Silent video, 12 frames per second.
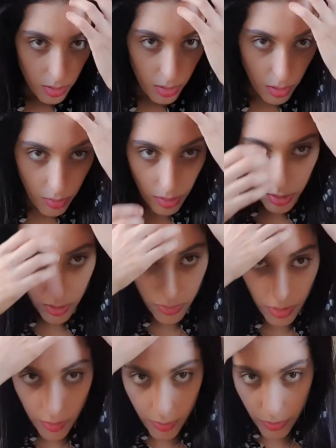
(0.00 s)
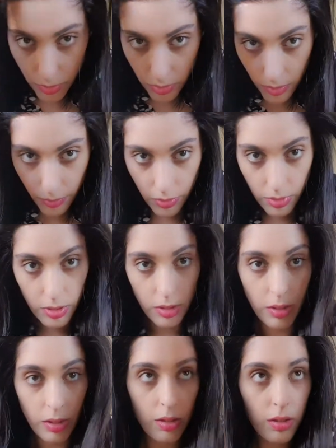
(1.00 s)
Now, gosh, what happened to the
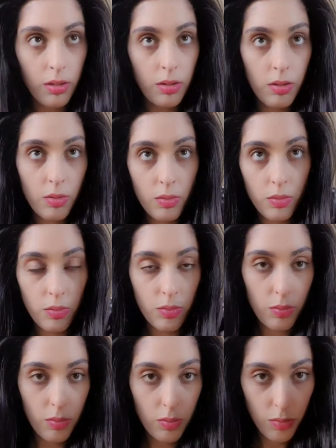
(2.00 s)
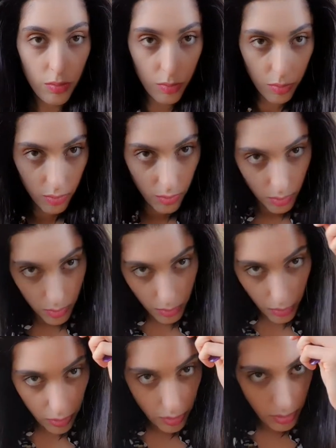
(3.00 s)
parting I so
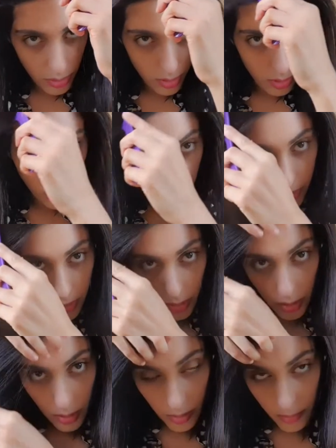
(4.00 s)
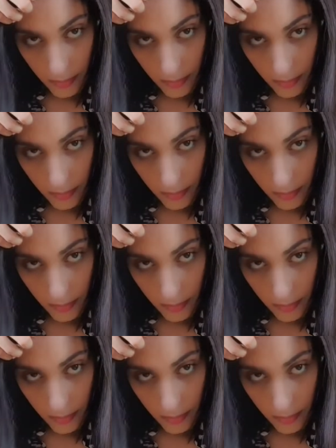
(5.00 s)
much did at the beginning?